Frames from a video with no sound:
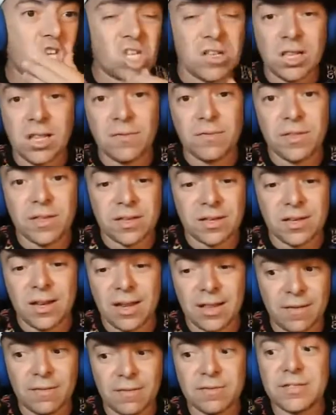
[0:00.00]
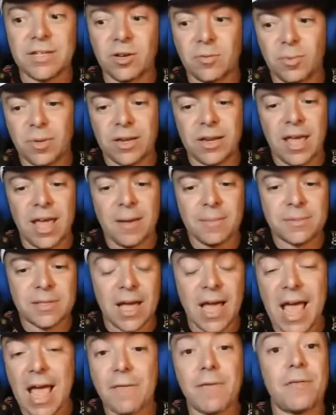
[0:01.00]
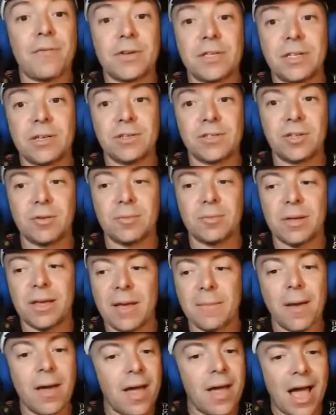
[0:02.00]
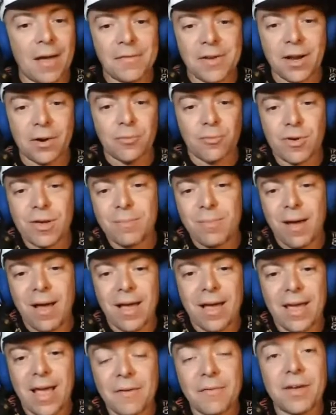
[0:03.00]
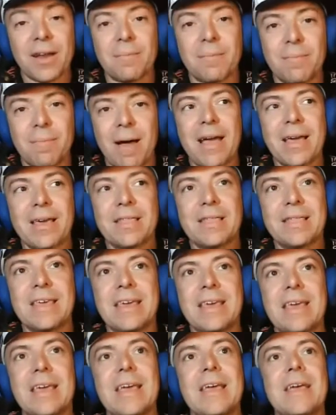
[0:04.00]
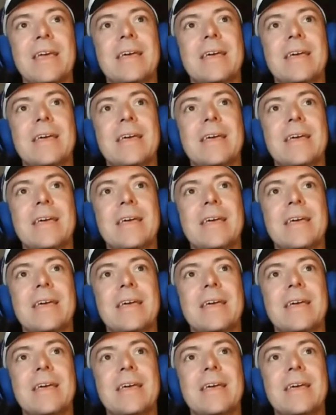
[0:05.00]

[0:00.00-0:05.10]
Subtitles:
I love Xenoblade games. I have every single Xenoblade game. I've got to buy the